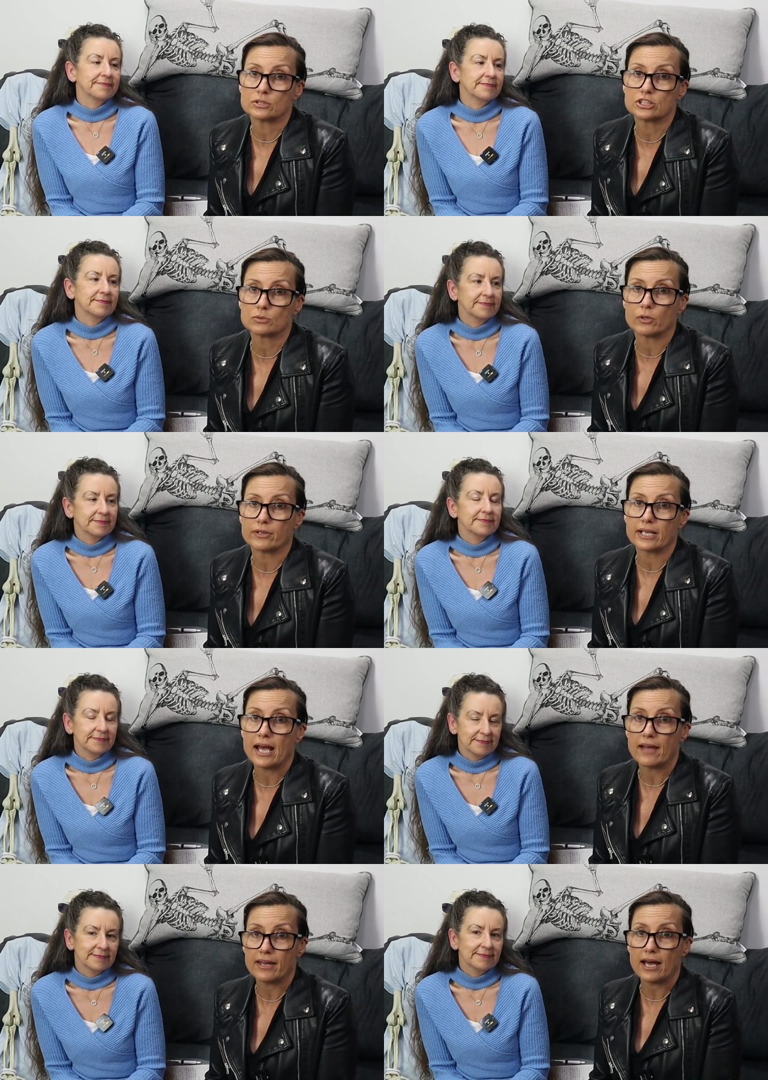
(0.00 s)
Speaker 1: was just wondering
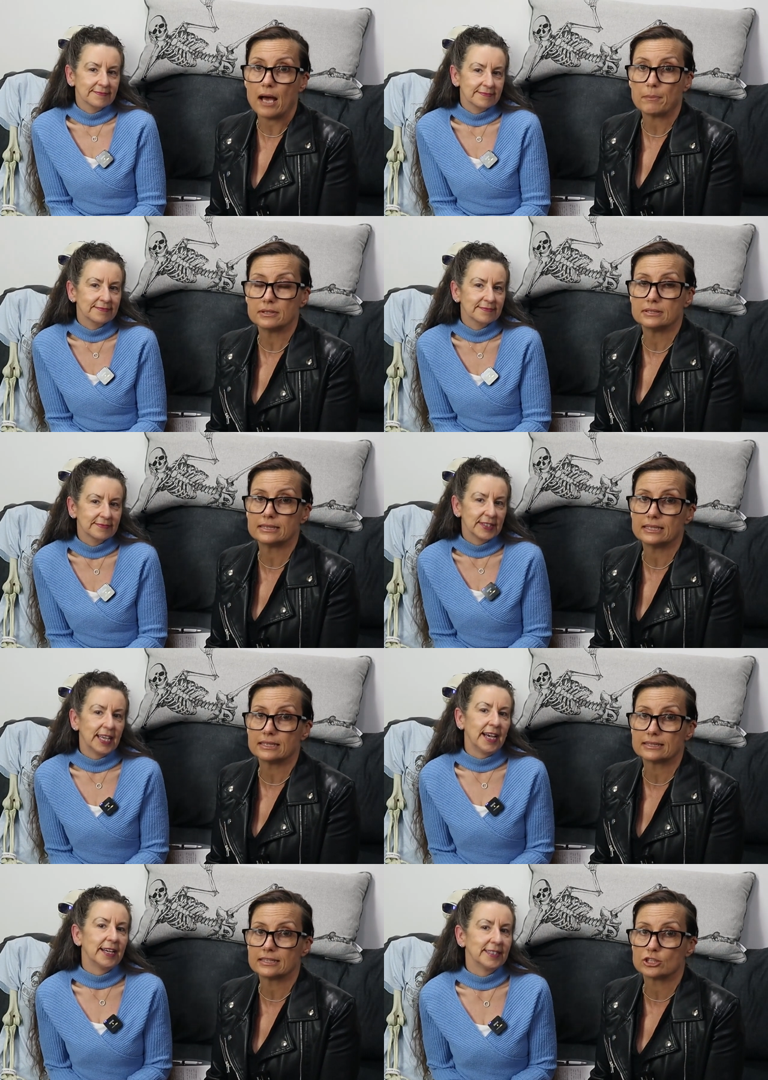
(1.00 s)
how that happened
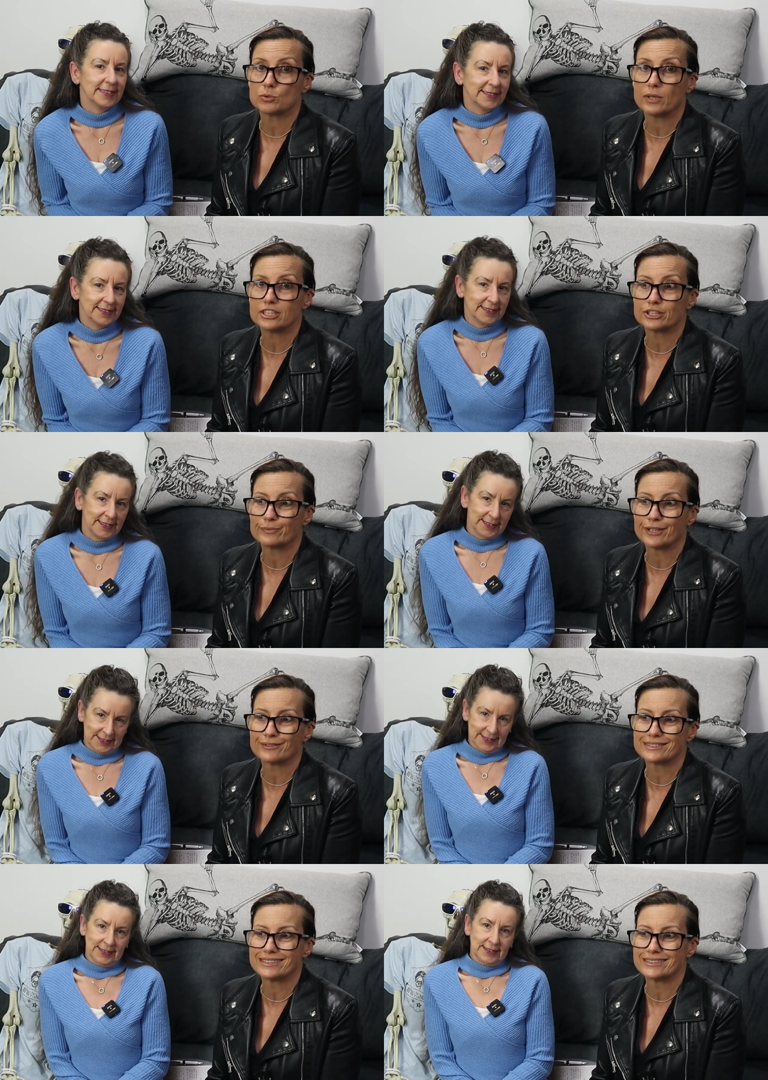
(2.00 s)
in yeah. a situation where
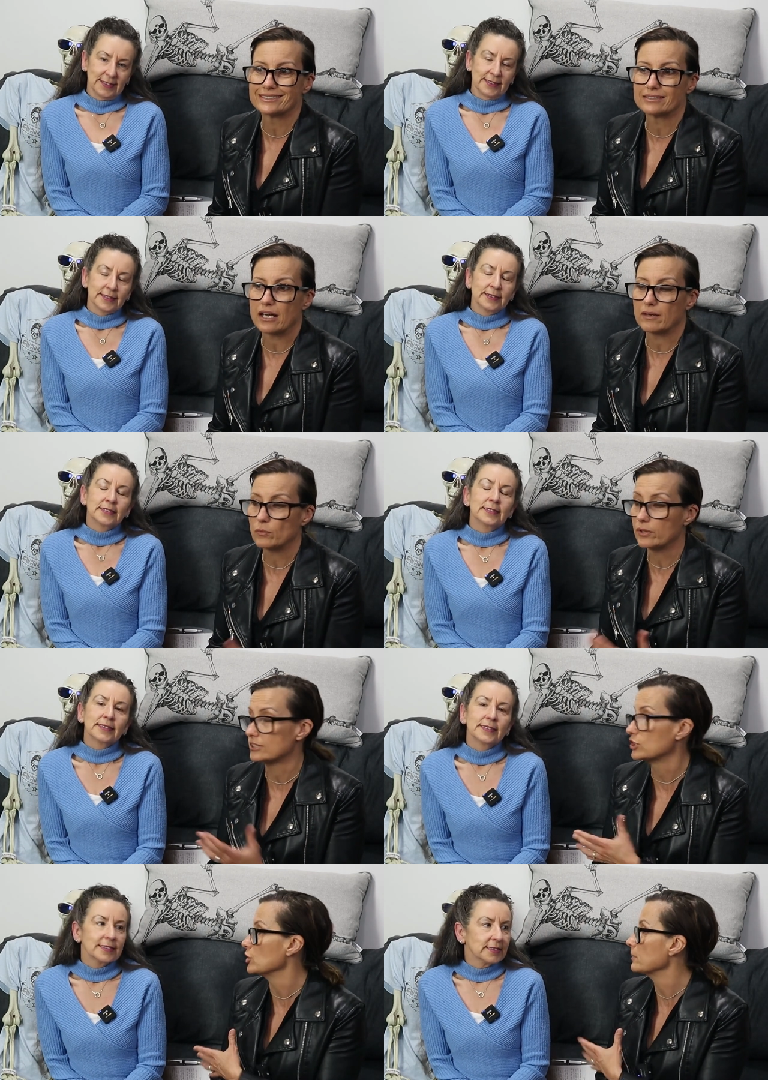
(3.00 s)
it was in, we're
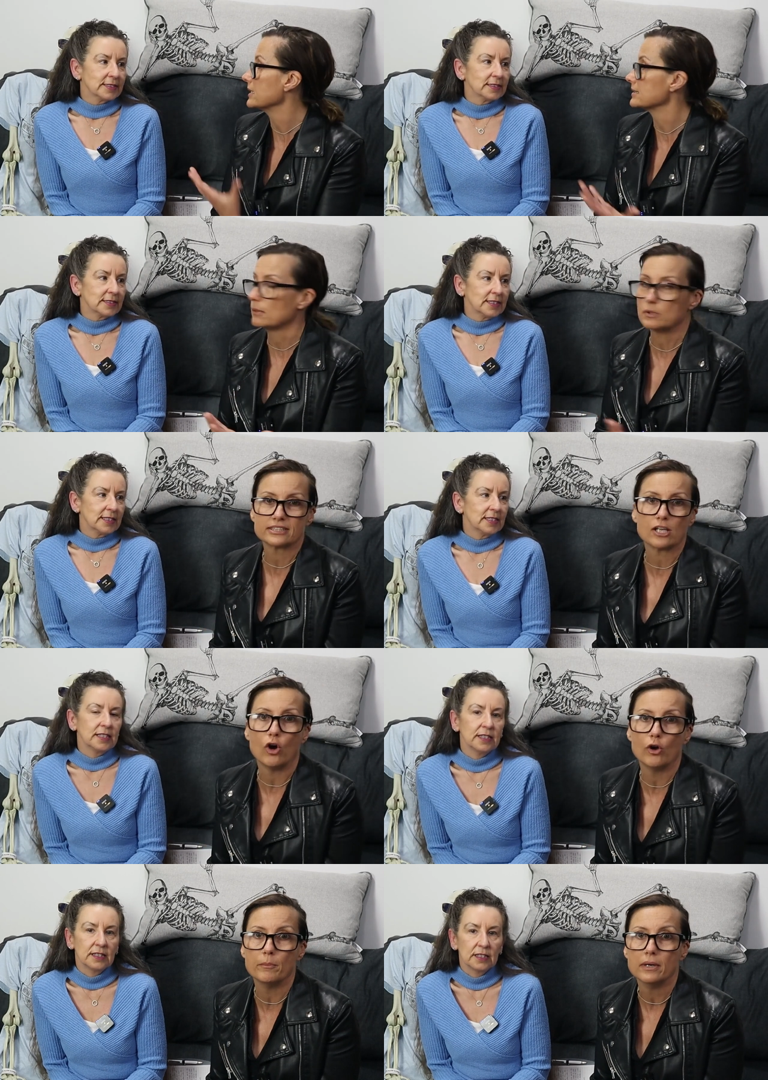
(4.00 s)
assuming someone's
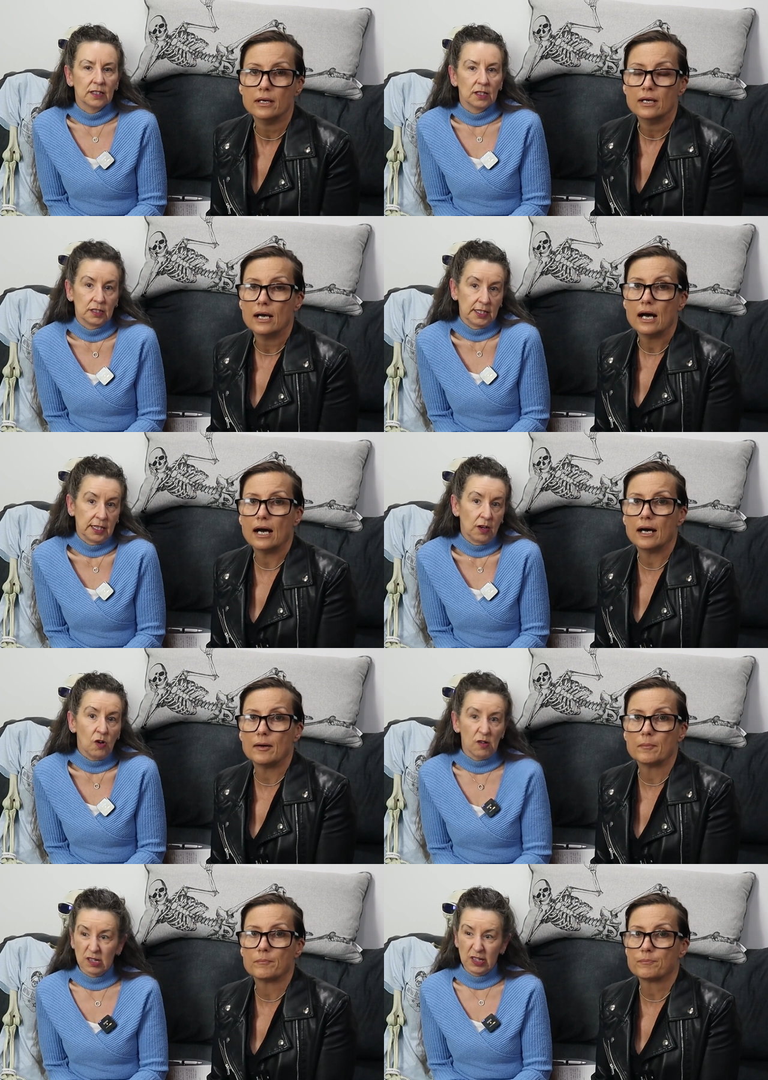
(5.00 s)
home.
Speaker 2: Yeah, um,
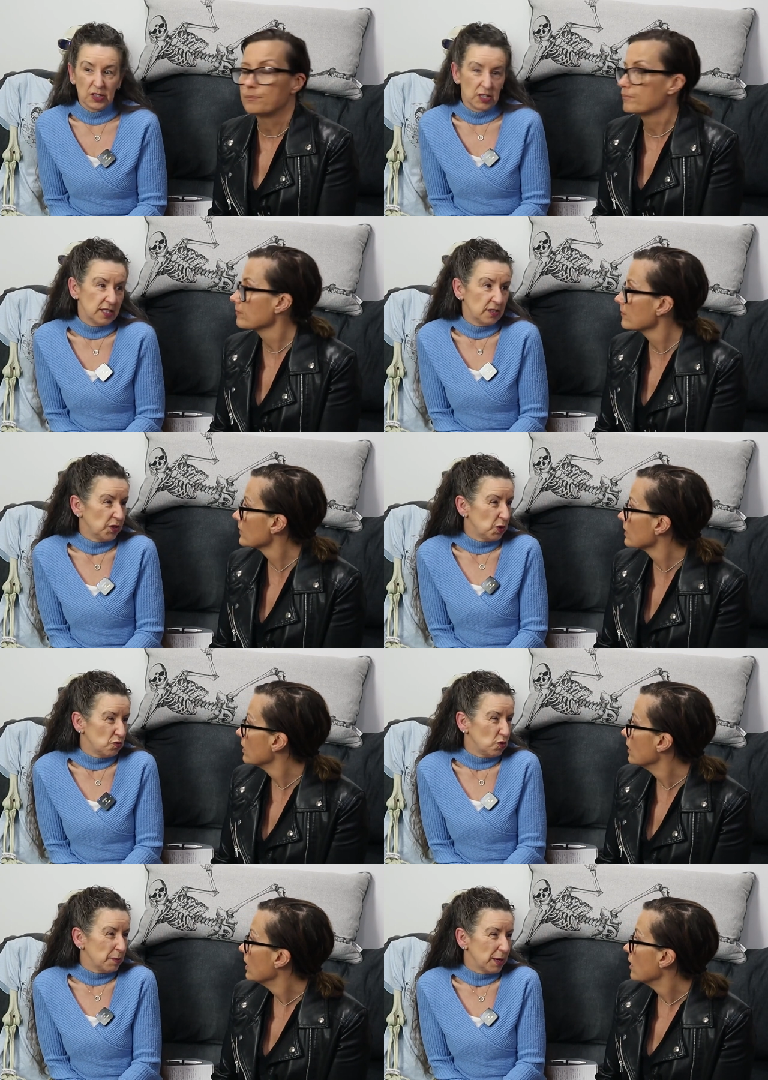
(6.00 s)
or, or in the
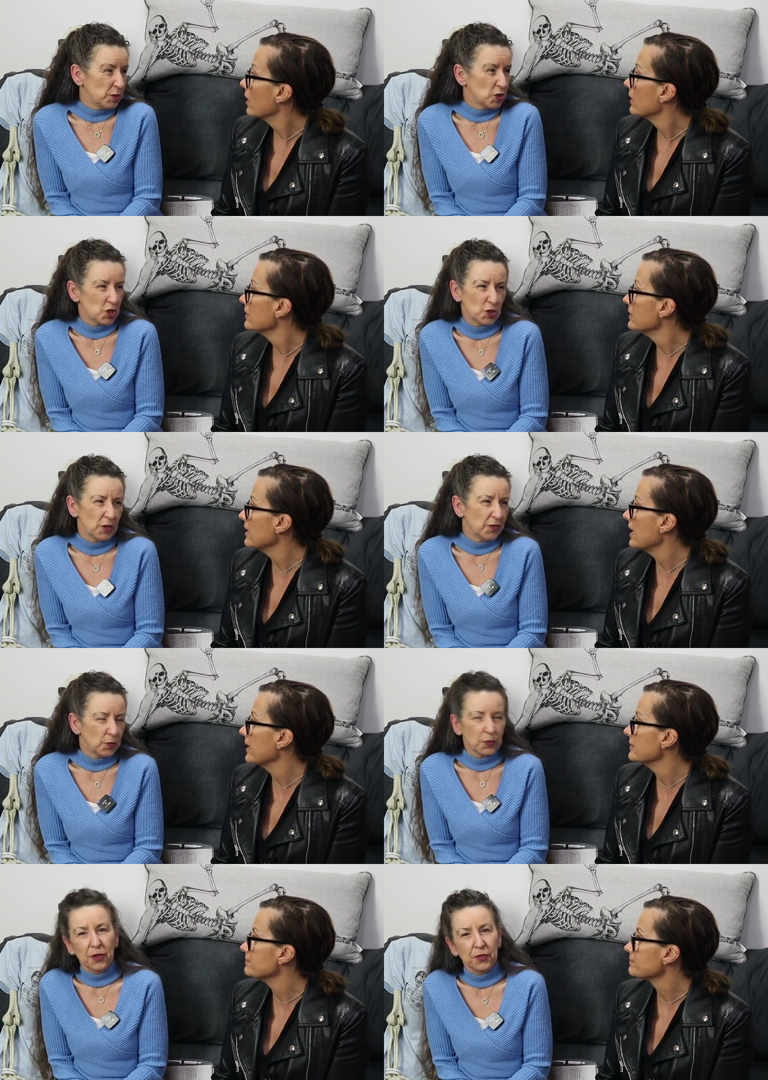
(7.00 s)
viewing room. I'm not sure
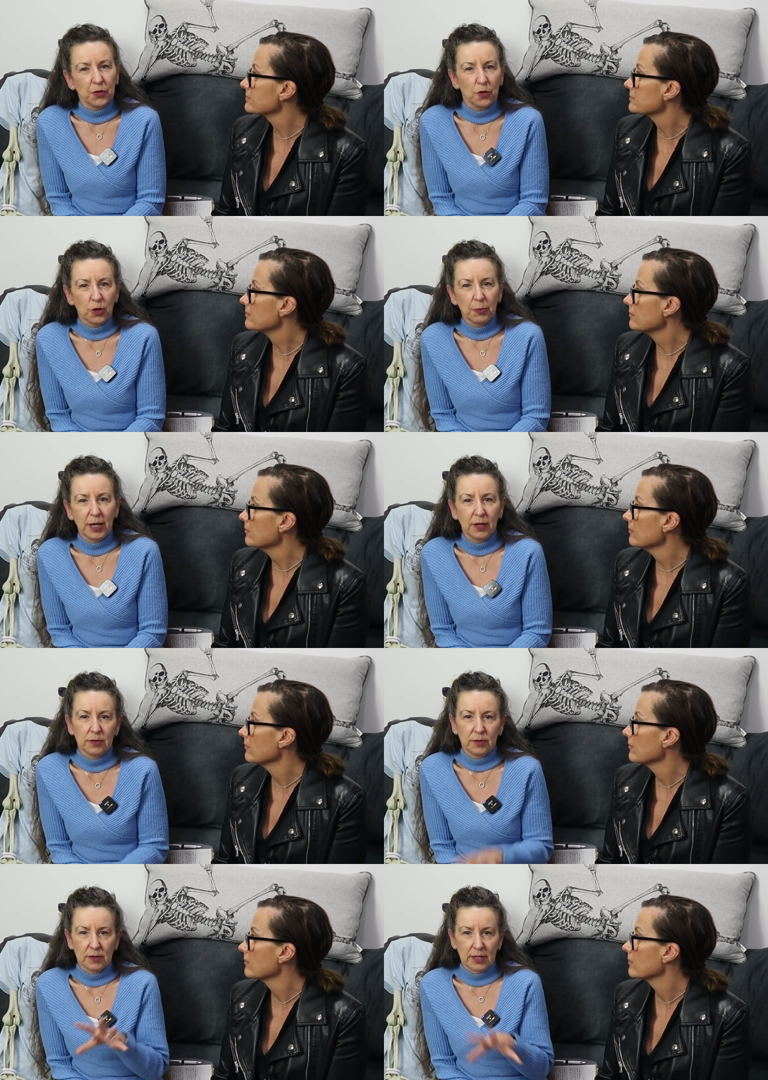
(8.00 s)
yeah. if you're talking
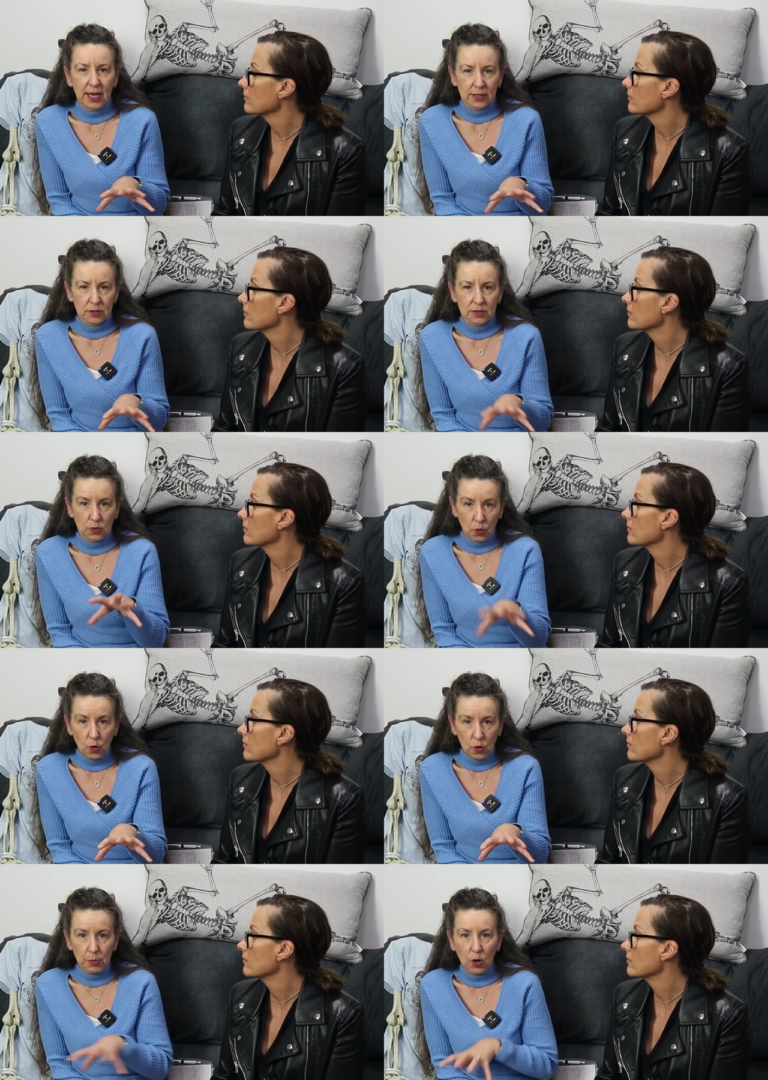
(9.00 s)
about at
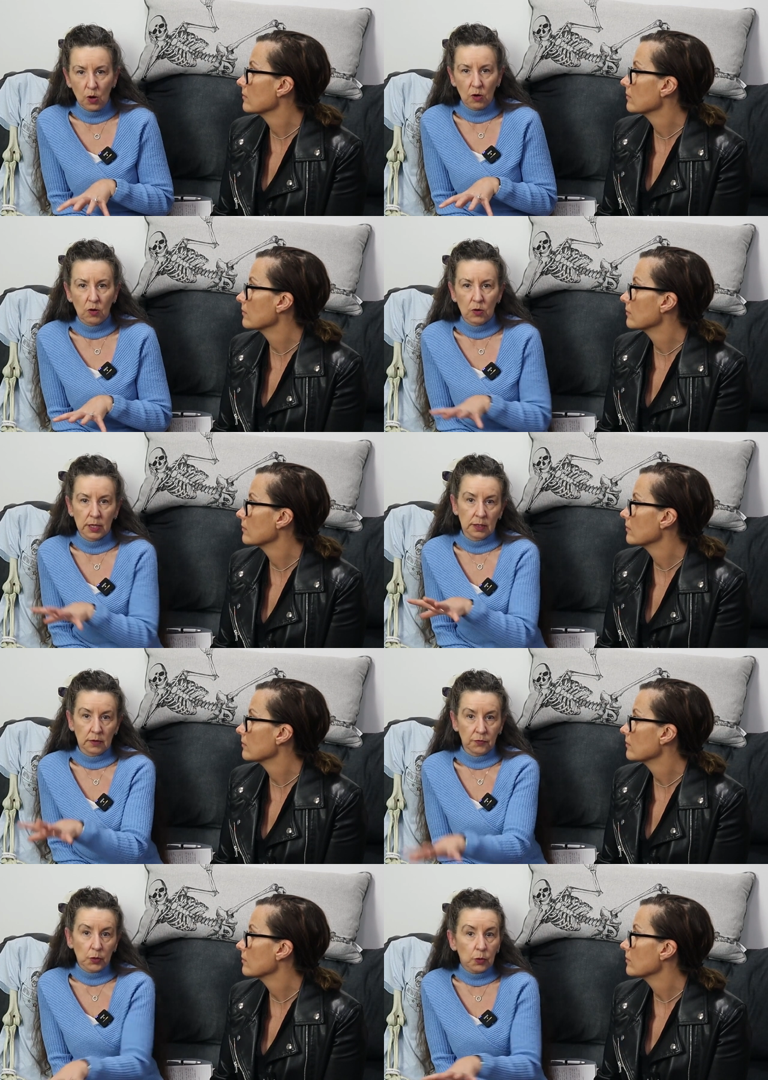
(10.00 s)
home or in
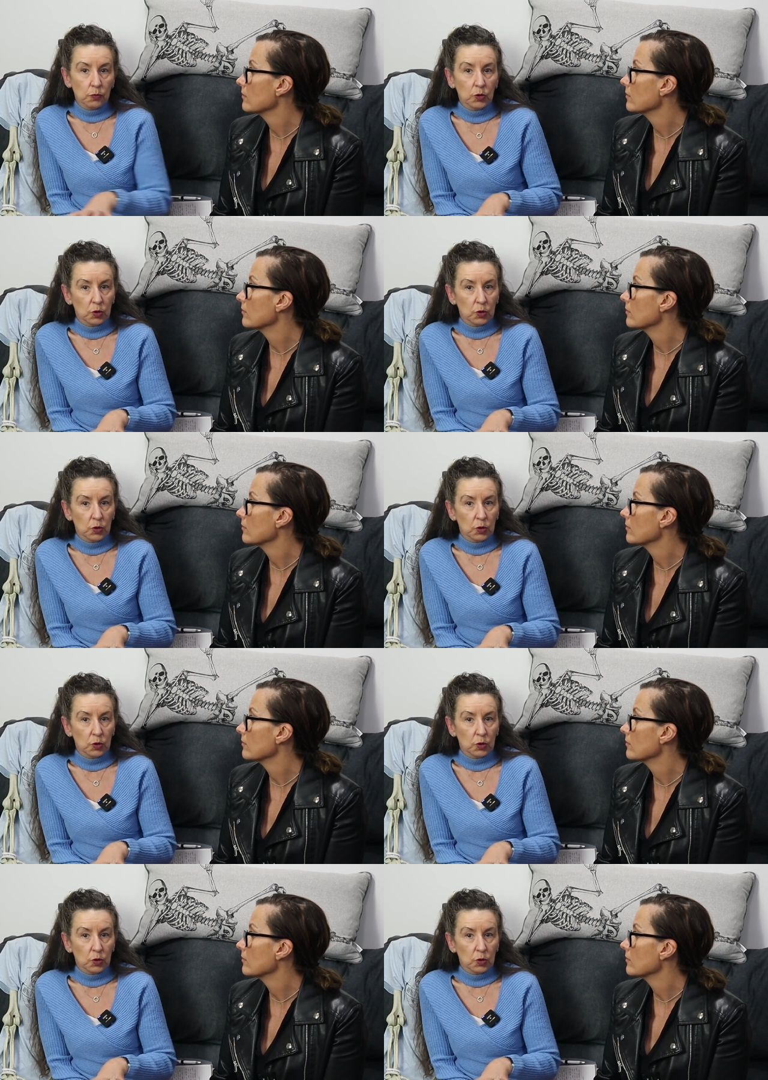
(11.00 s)
the viewing